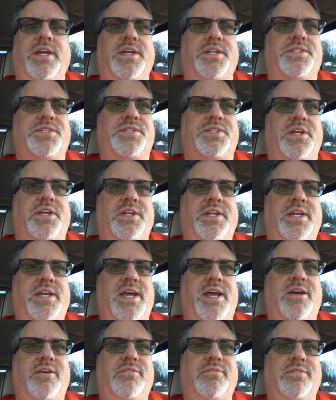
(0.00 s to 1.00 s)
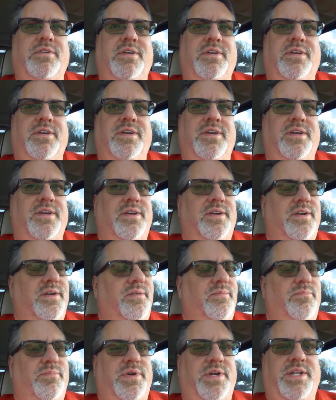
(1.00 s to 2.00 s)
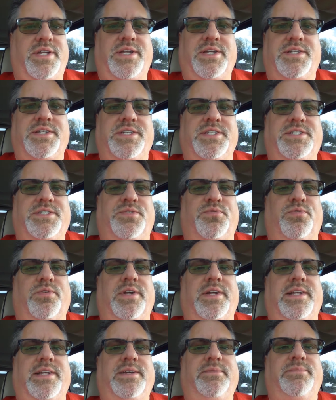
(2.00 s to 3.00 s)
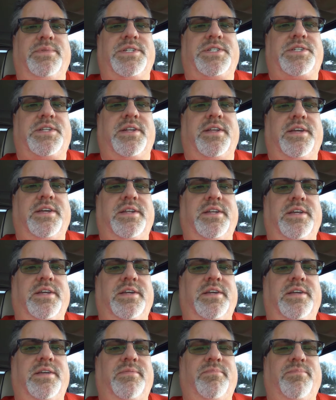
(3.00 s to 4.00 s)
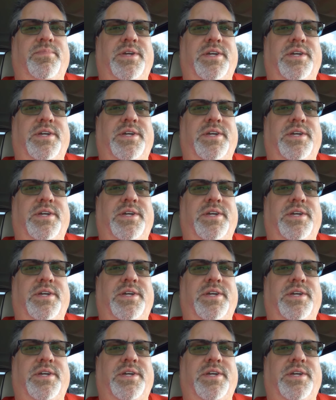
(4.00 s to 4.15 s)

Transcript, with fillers: It's sunny out, but it is really misleading